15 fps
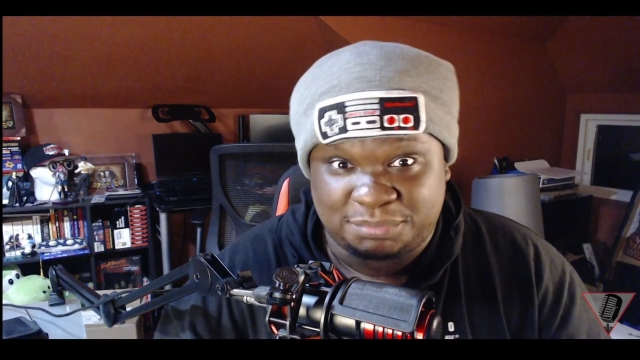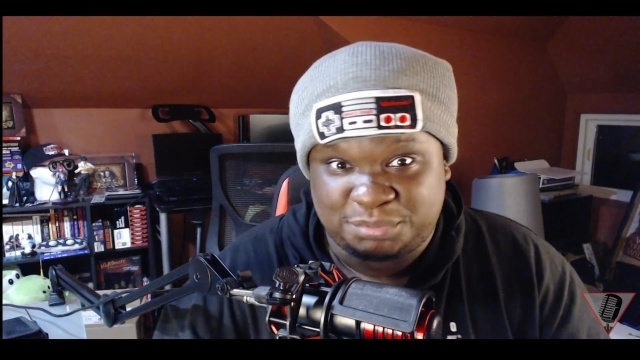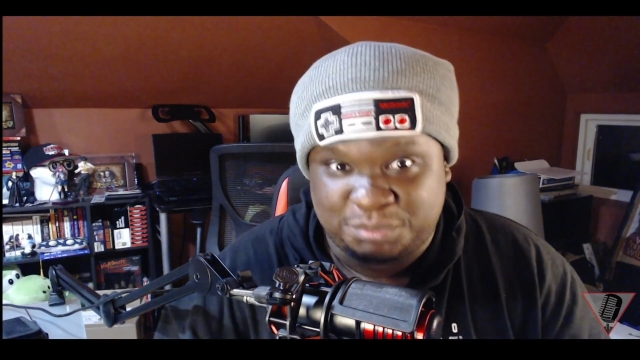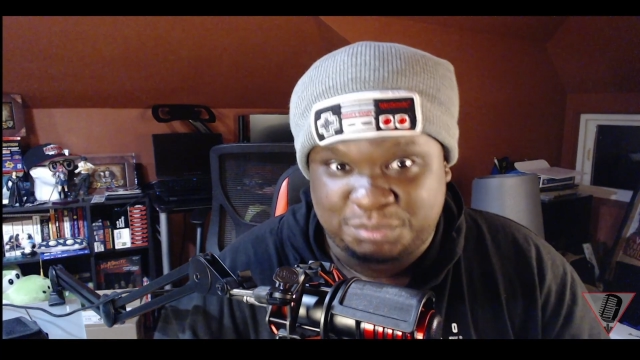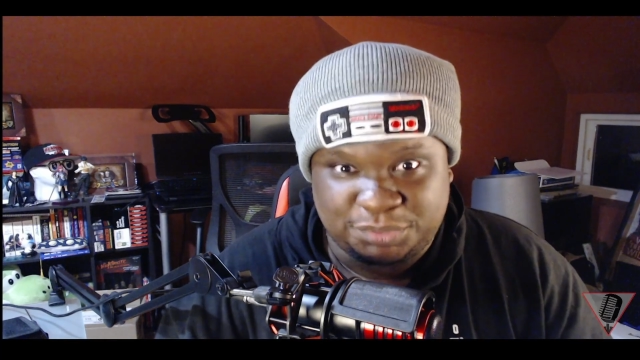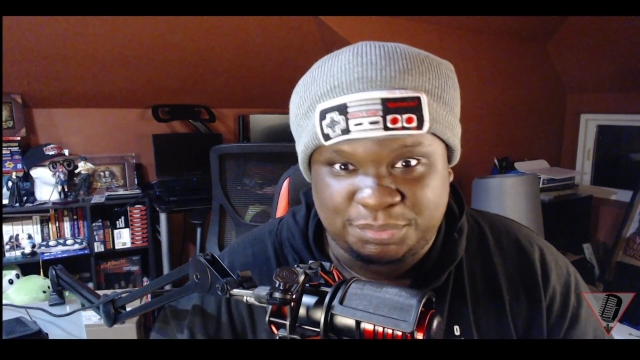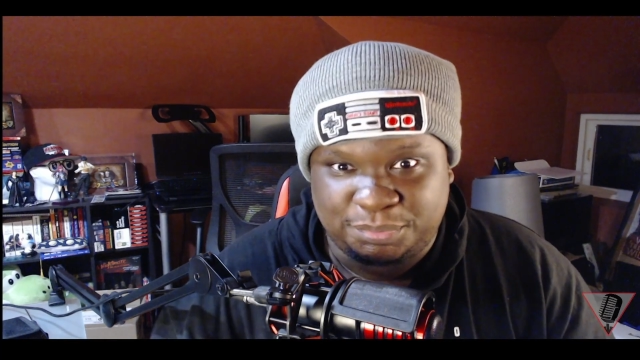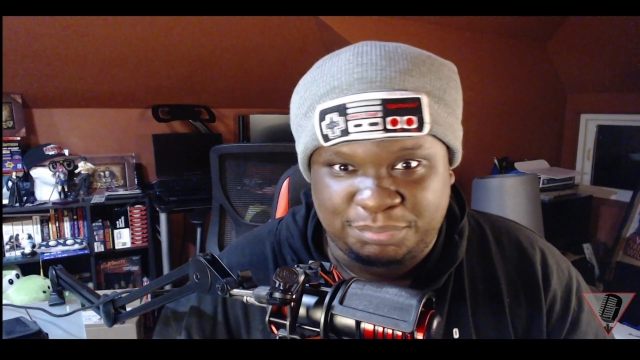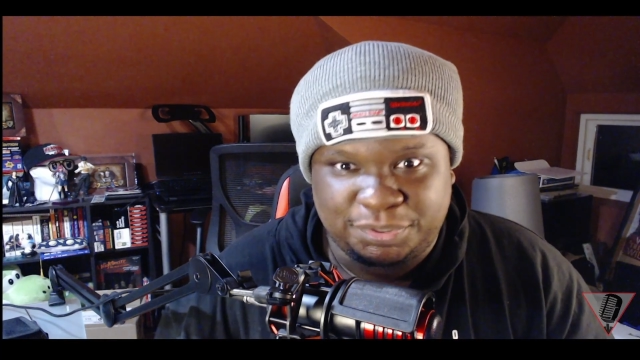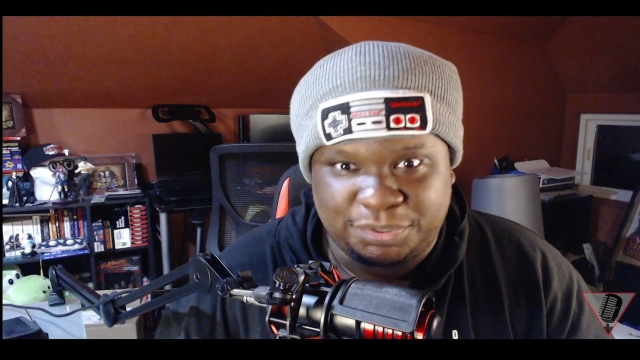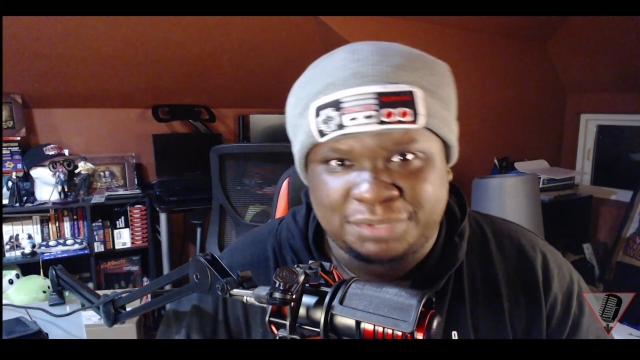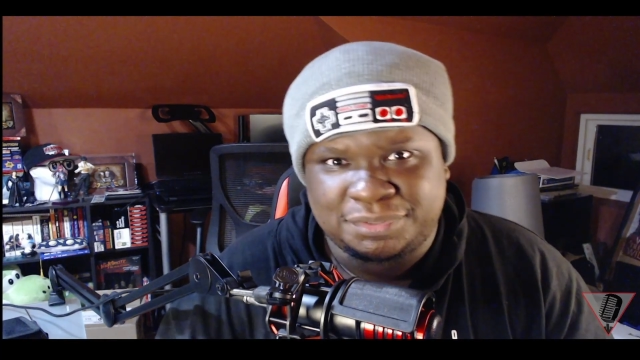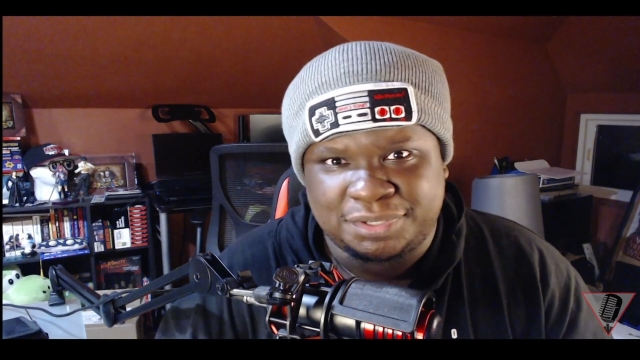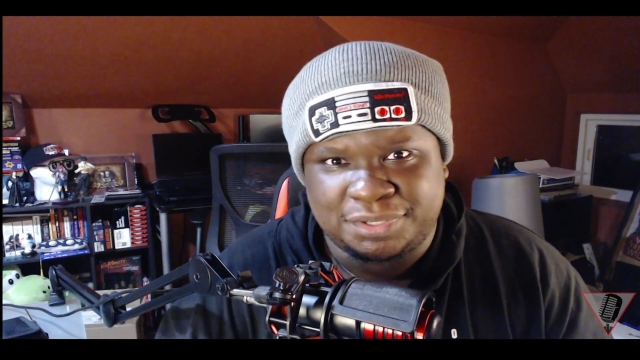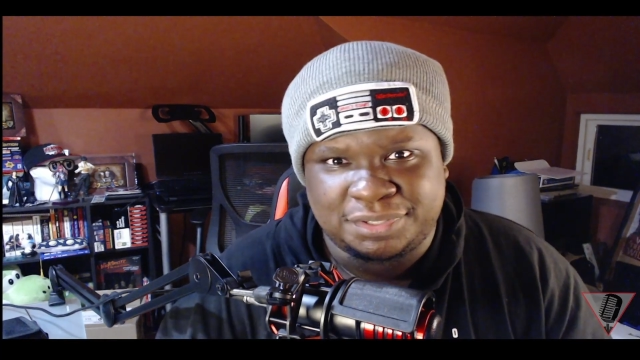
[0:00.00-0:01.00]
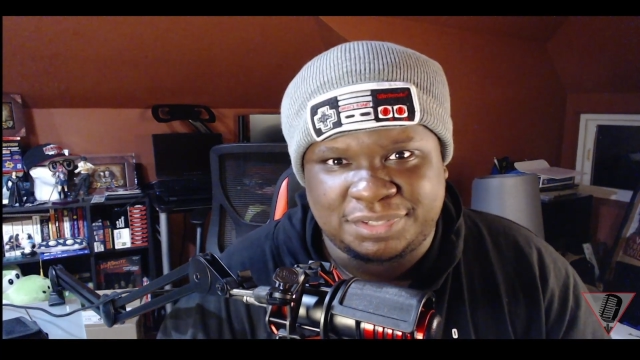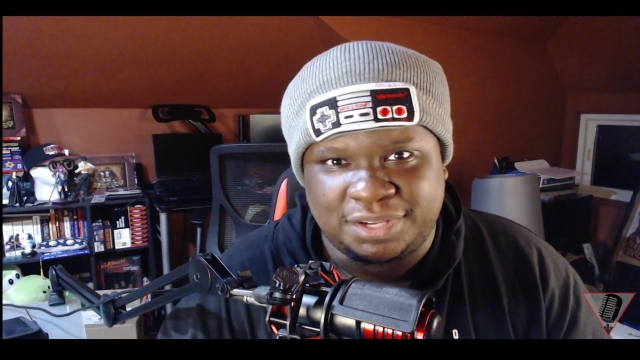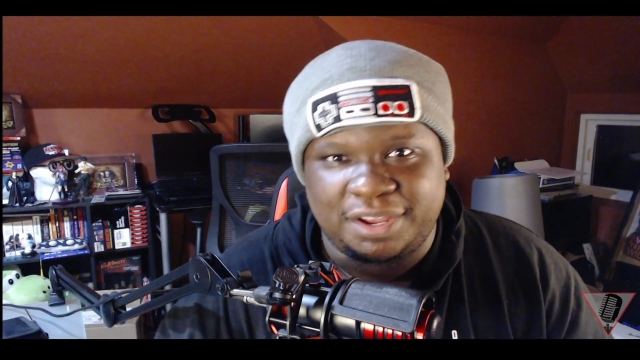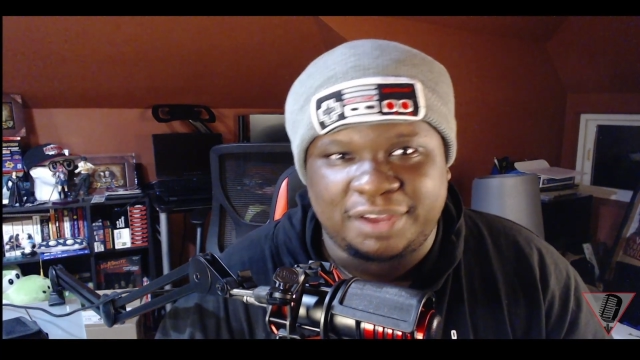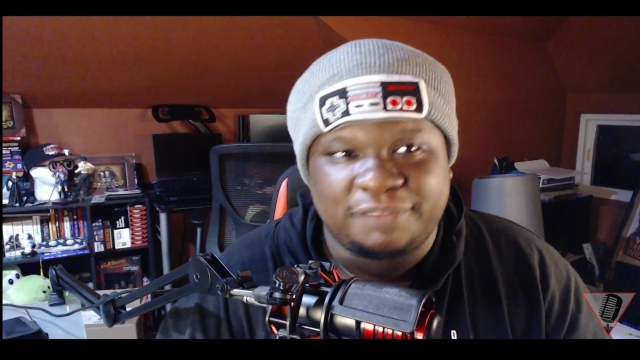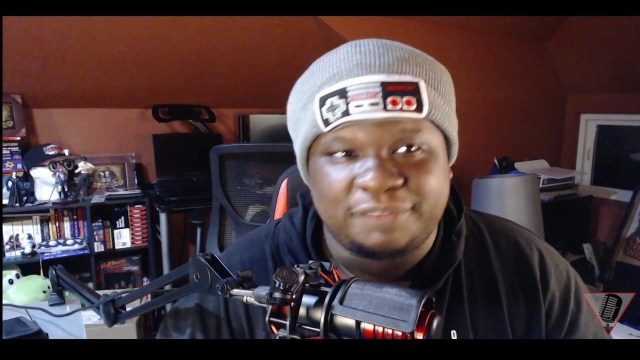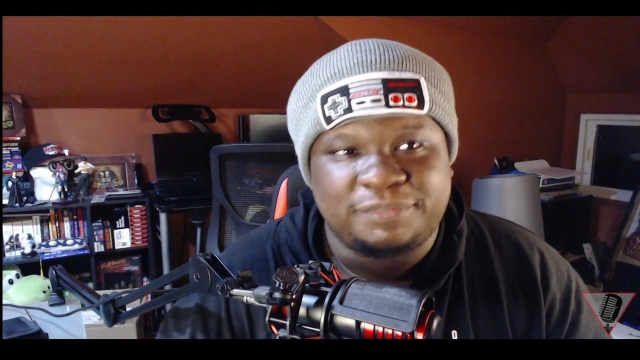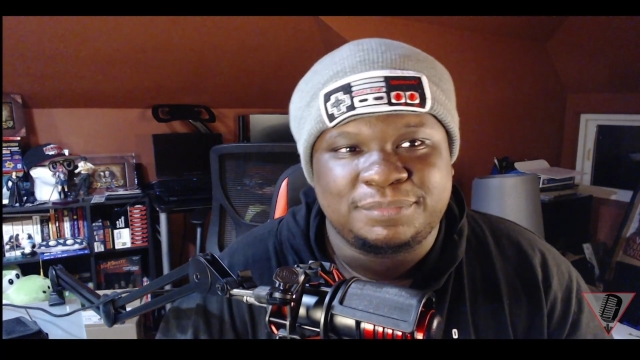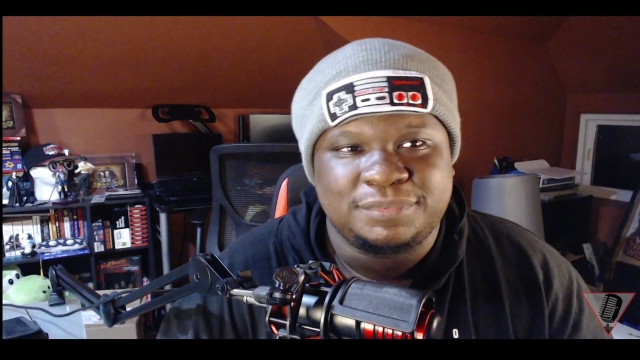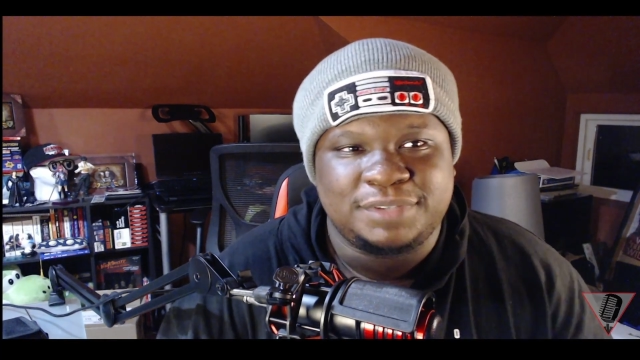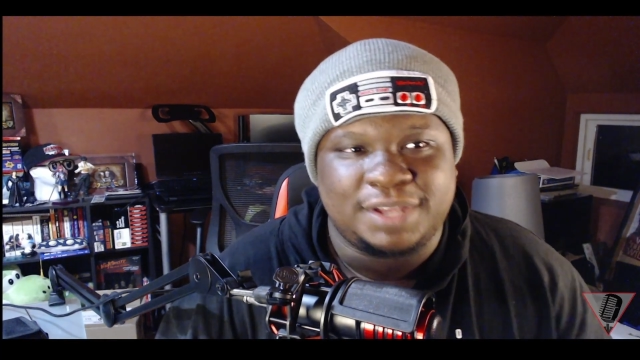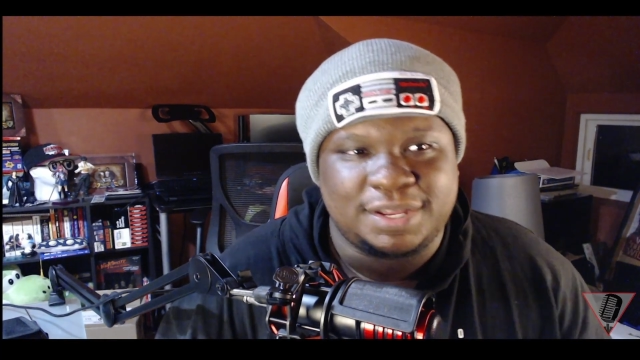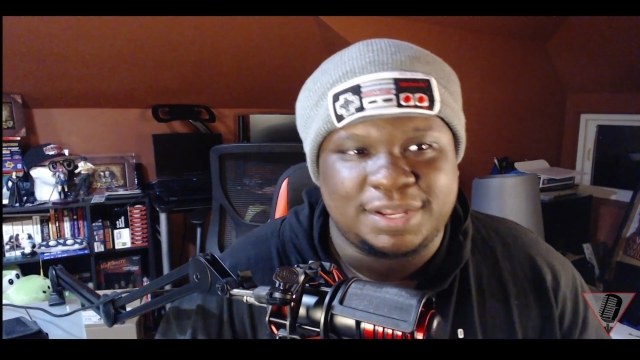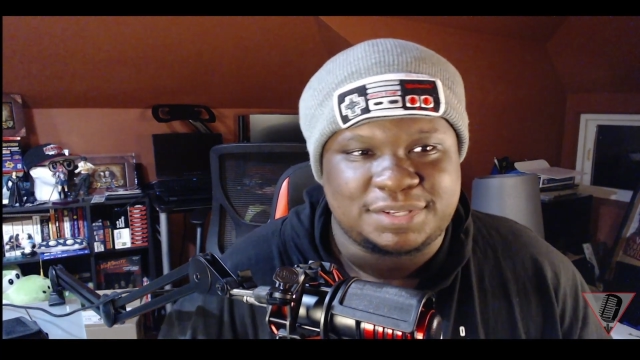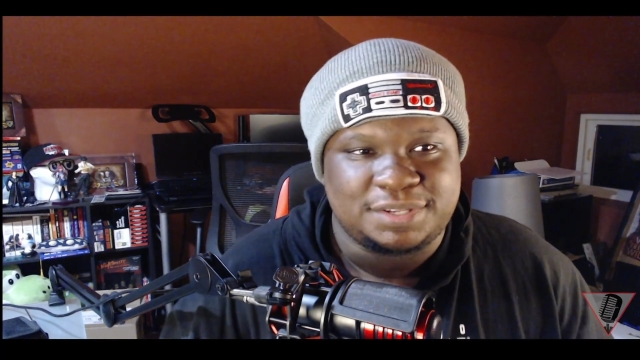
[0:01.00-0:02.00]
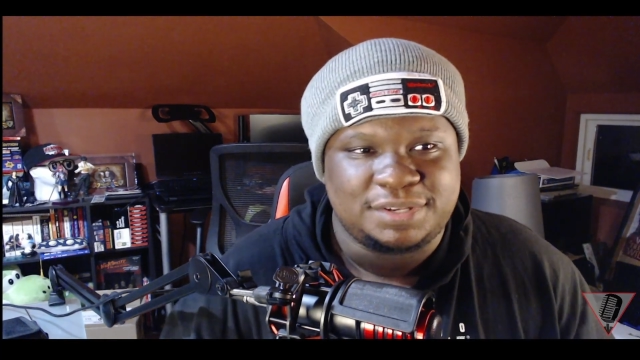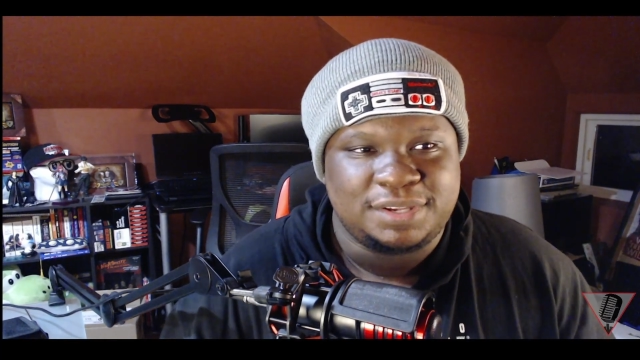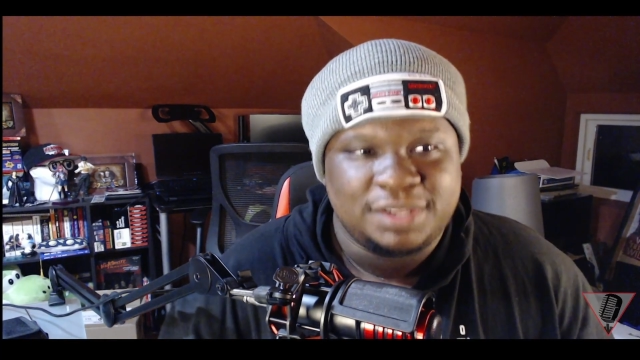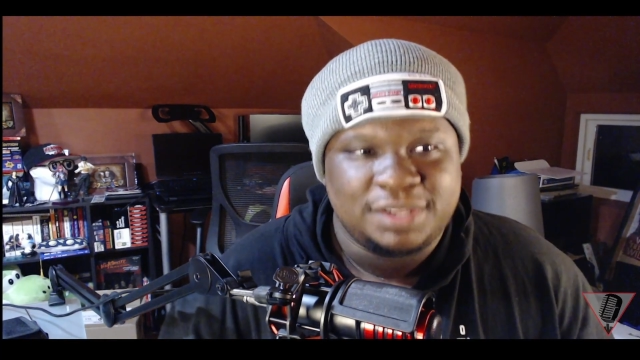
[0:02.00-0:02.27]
supposed to be putting out TikTok content.